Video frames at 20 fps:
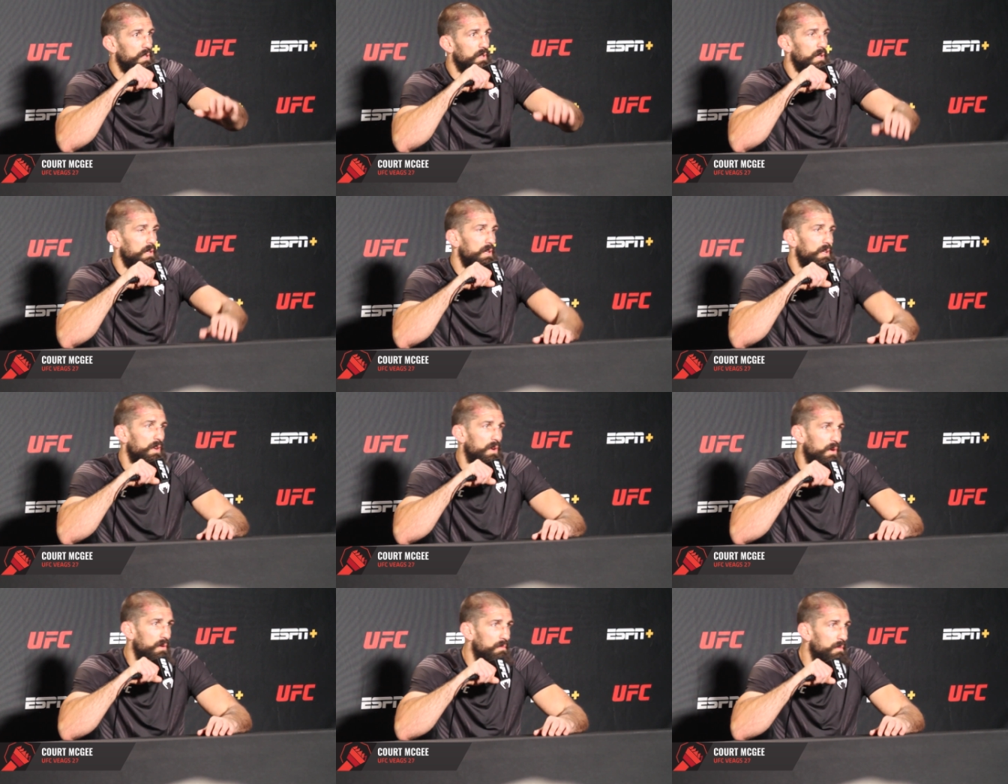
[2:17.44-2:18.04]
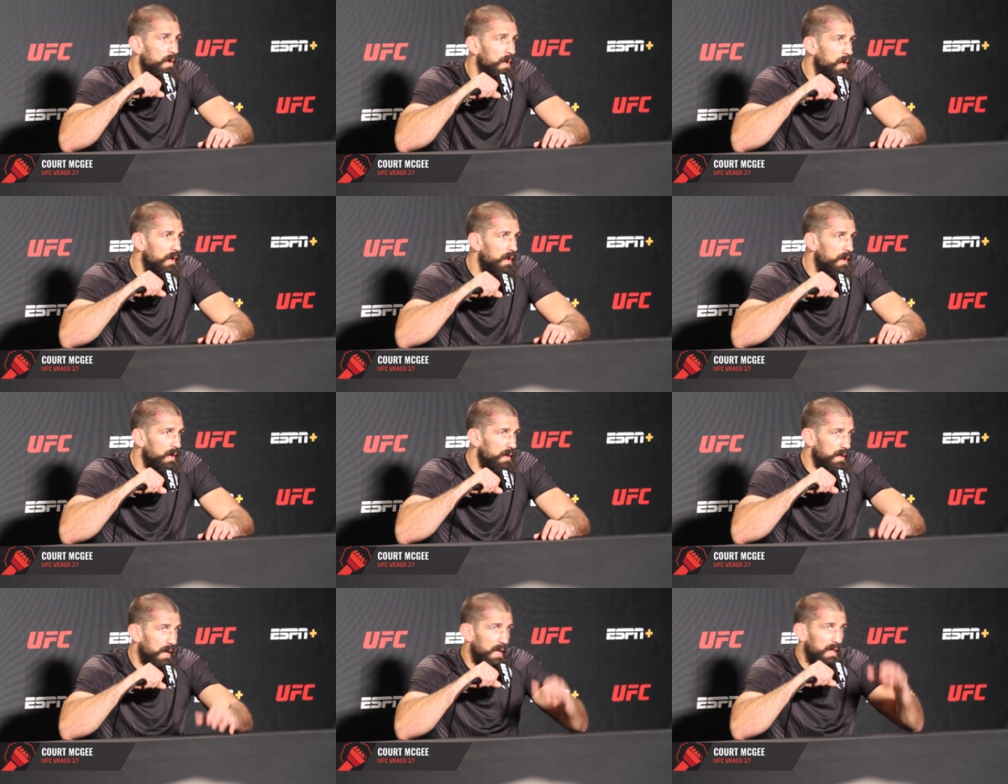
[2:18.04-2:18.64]
you know,
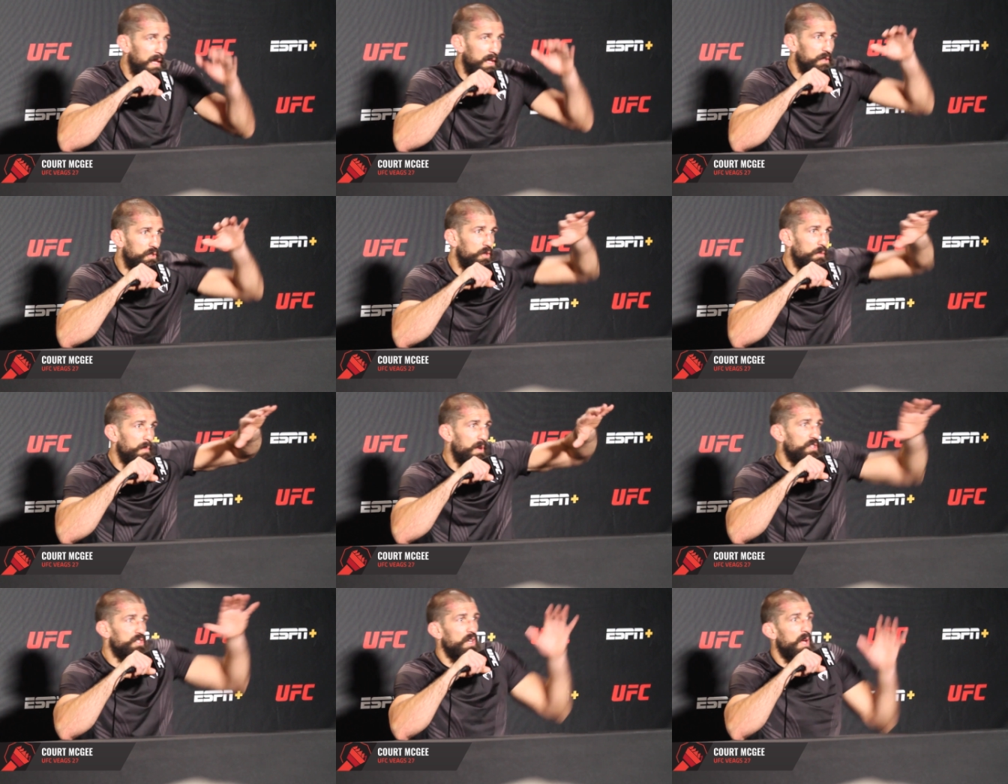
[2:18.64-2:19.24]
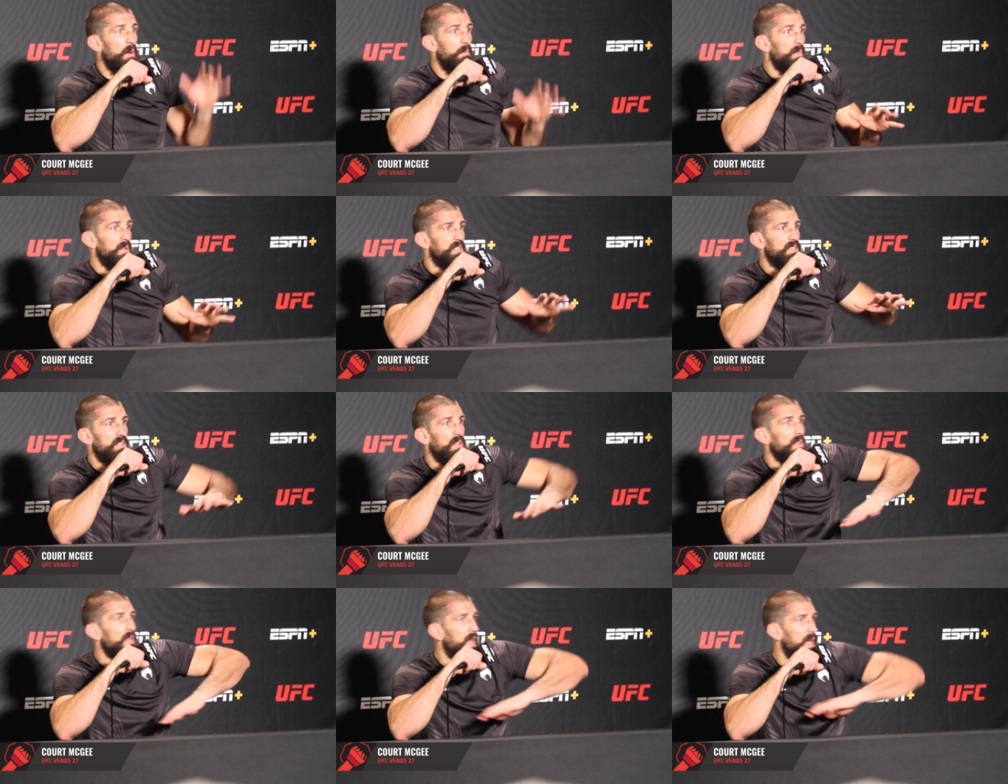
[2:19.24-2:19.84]
not let too much up, but
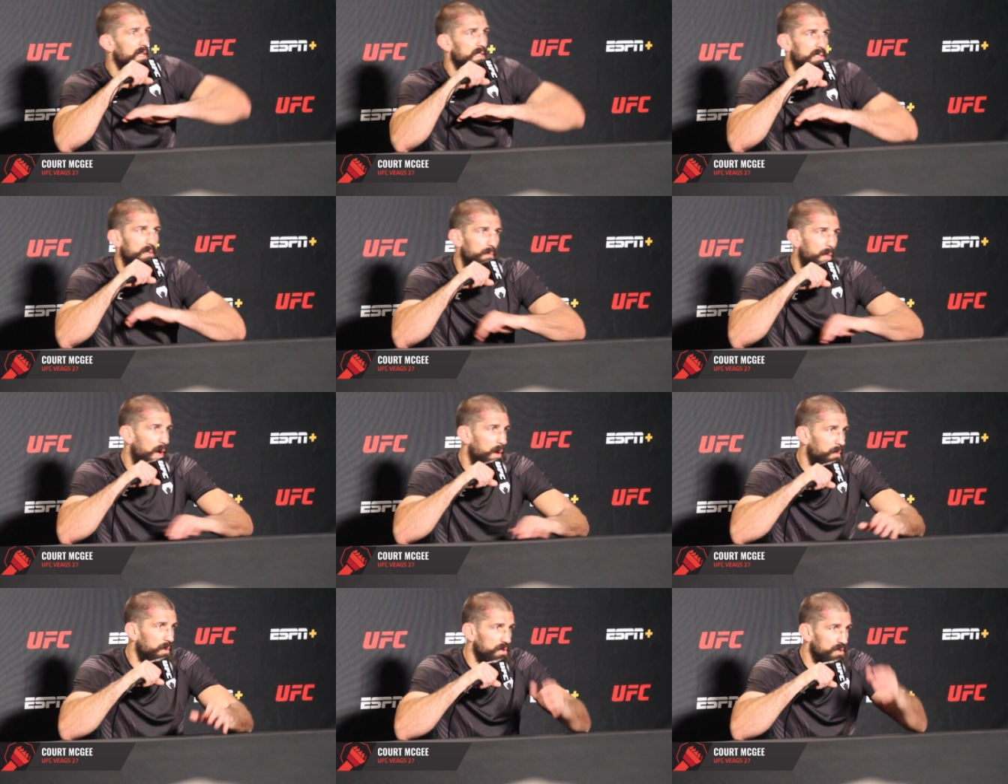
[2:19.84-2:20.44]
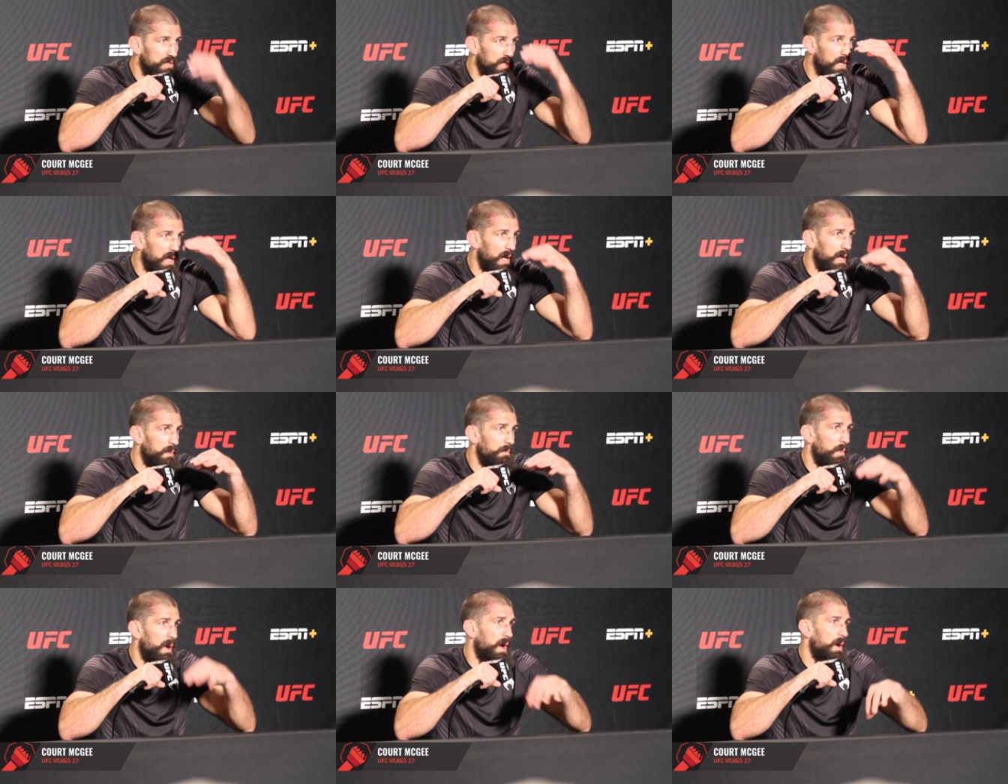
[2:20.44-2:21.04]
still land some elbows to cut
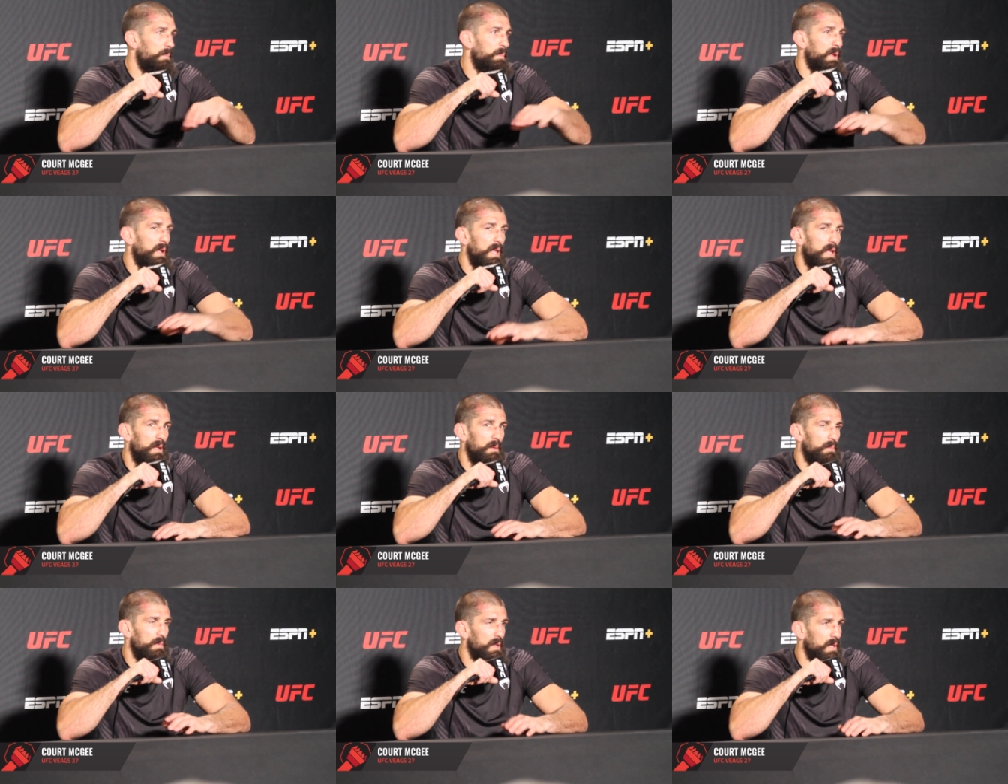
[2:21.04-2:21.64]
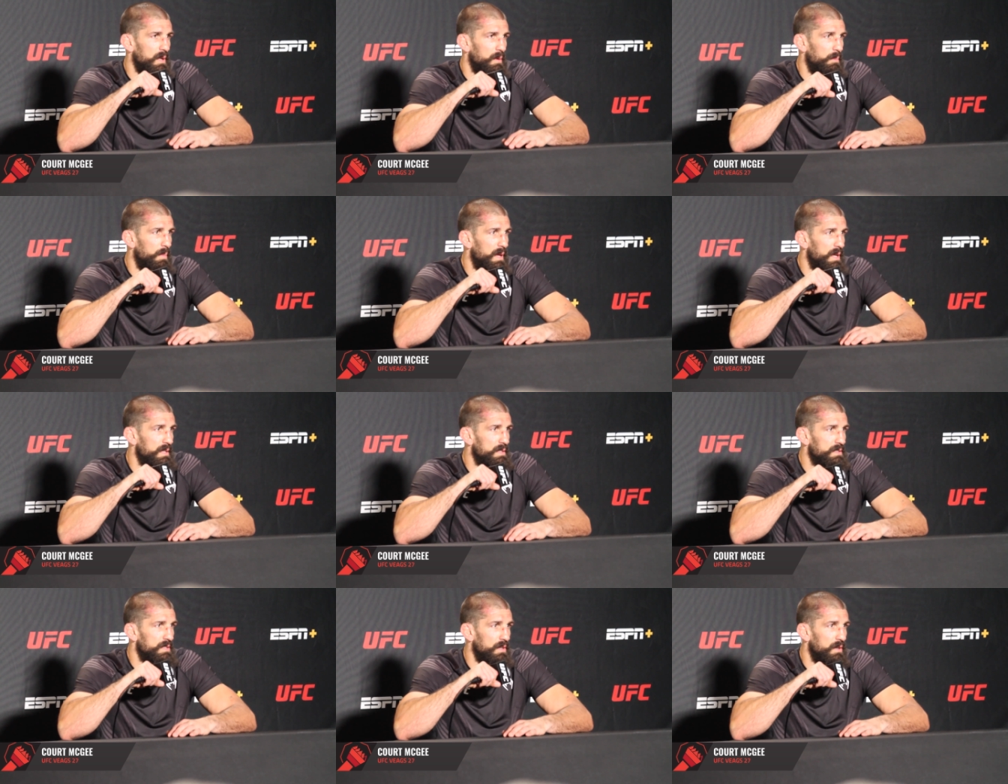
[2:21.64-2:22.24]
him up and hit him a little
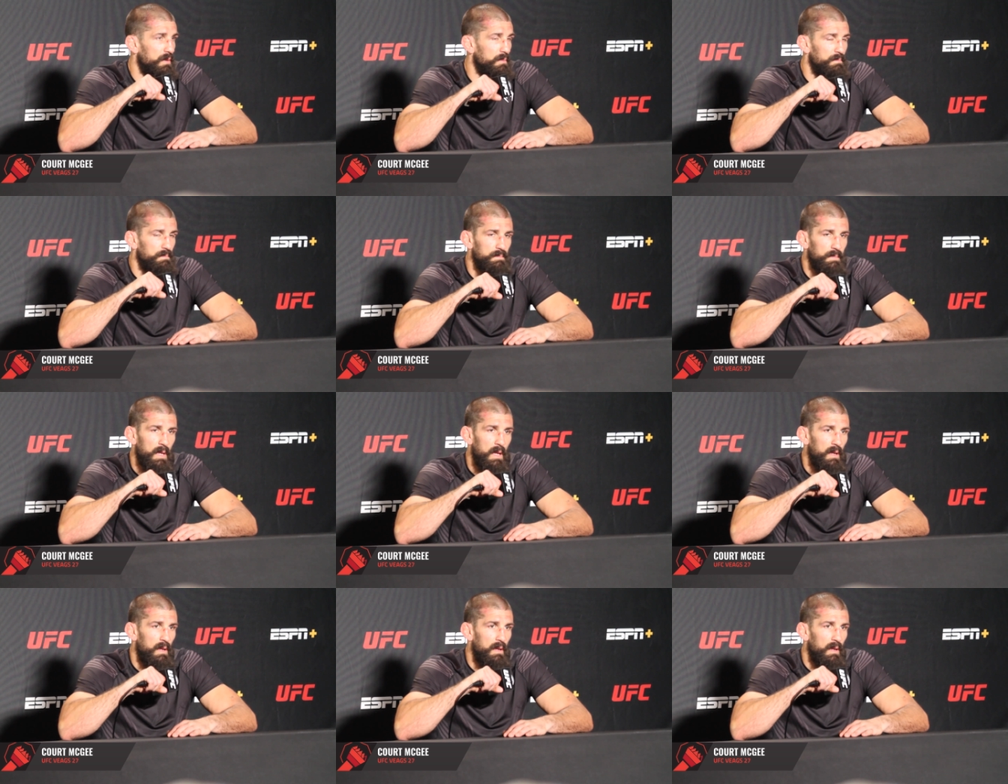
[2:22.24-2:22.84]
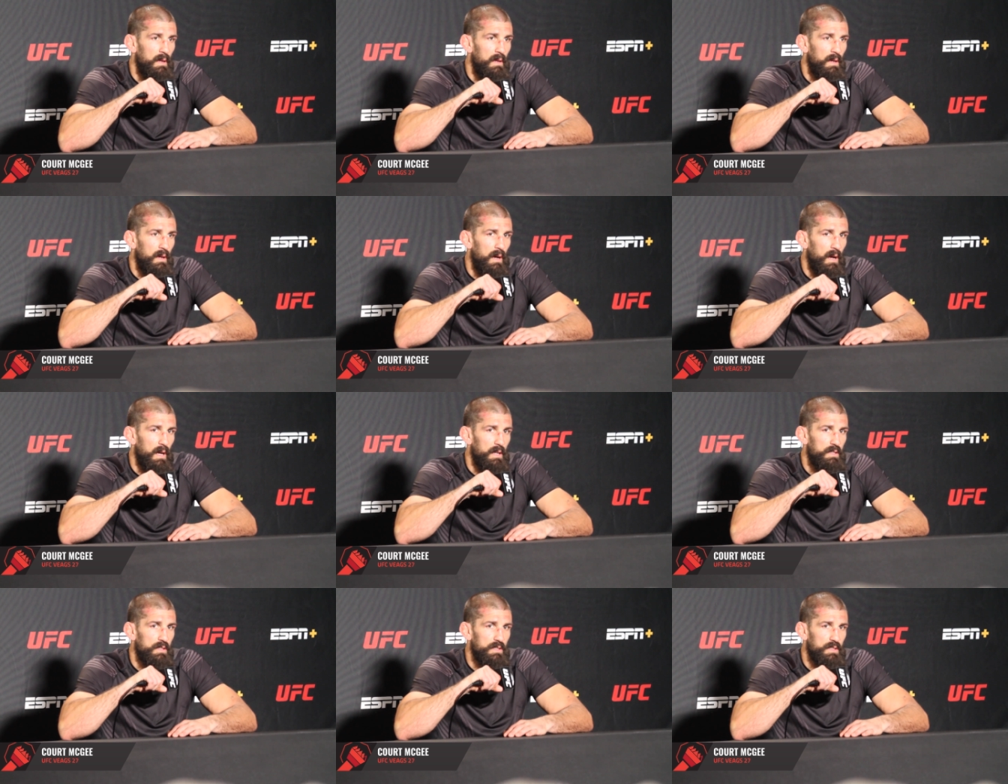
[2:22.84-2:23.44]
bit. So
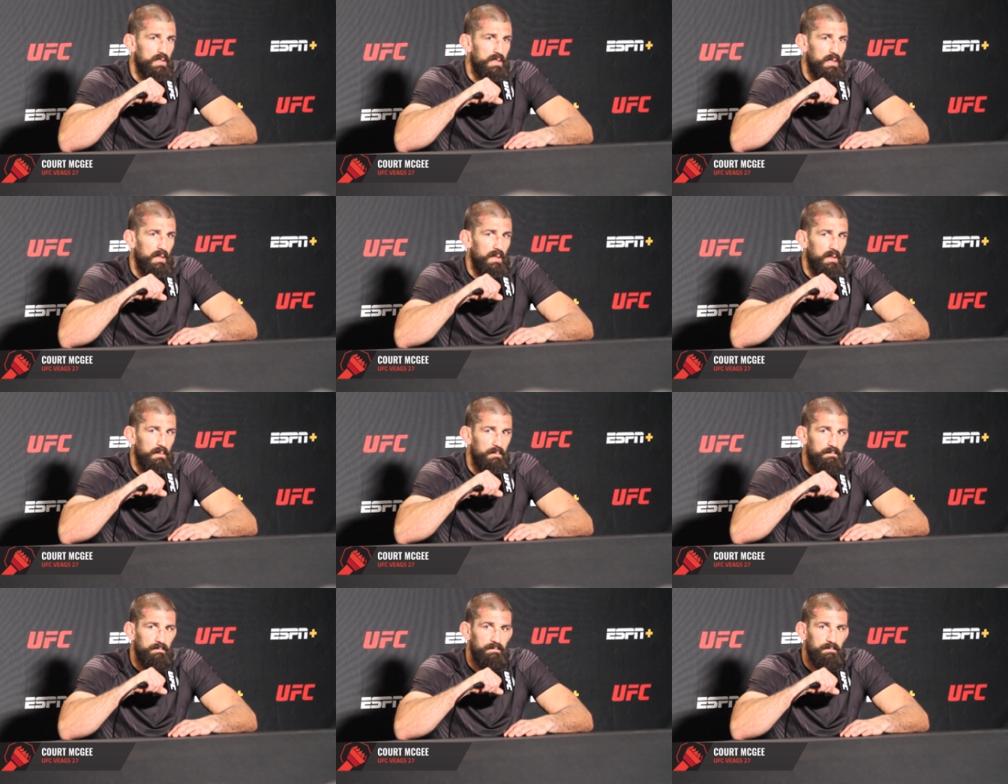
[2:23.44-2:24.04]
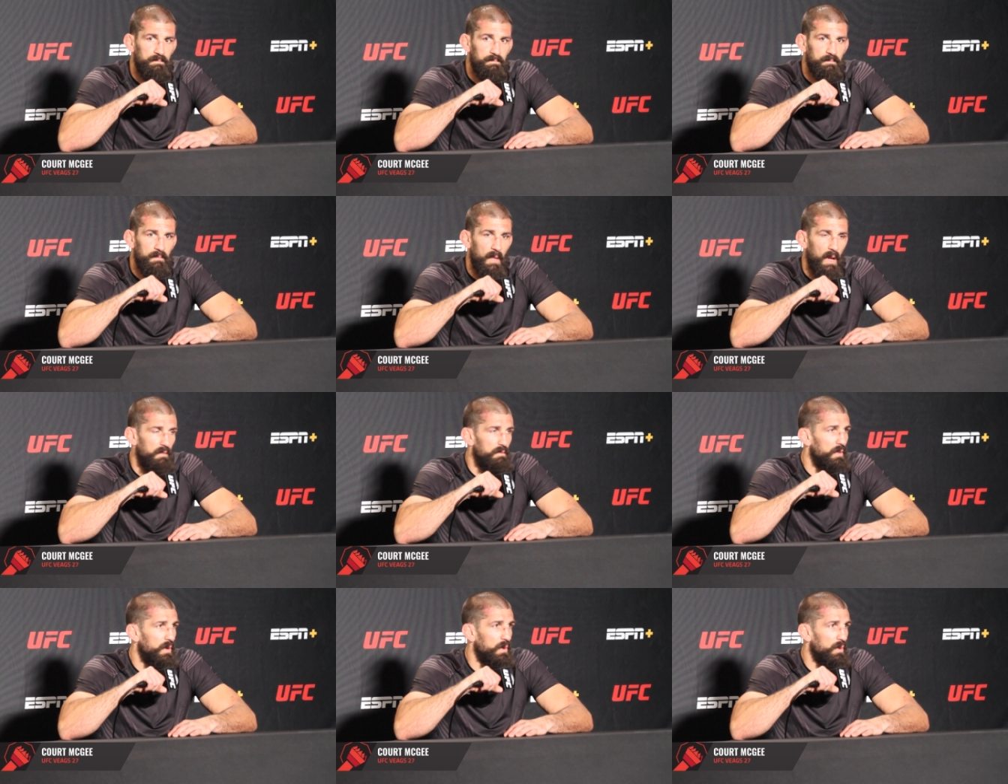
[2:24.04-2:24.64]
I just, uh,
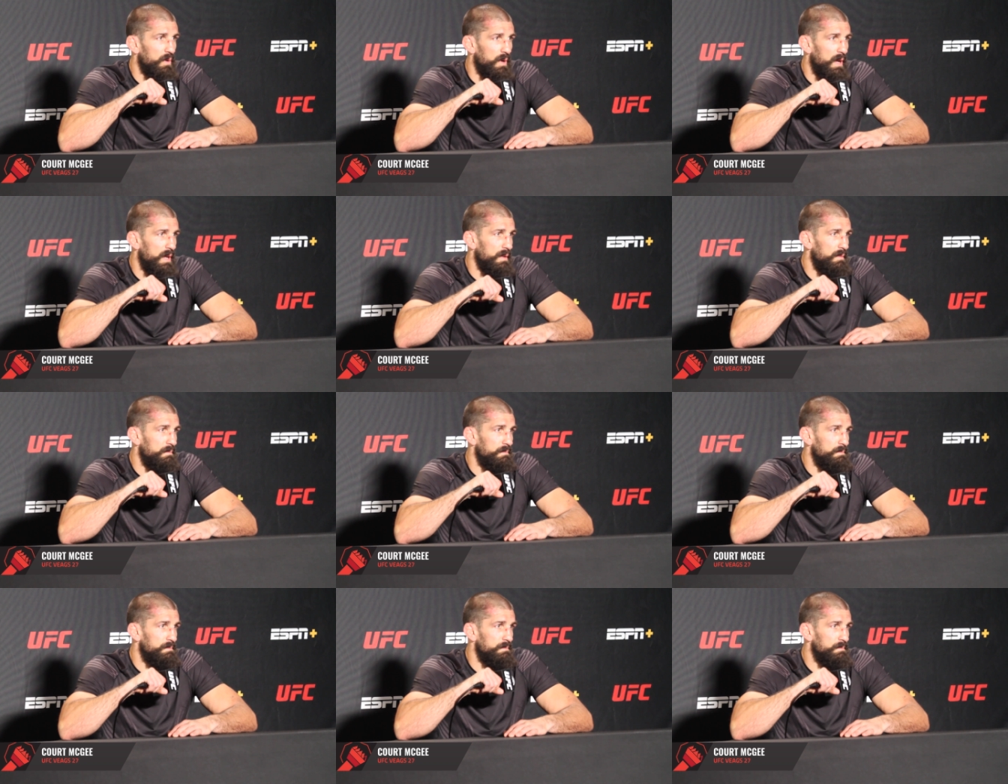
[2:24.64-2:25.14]
I feel great.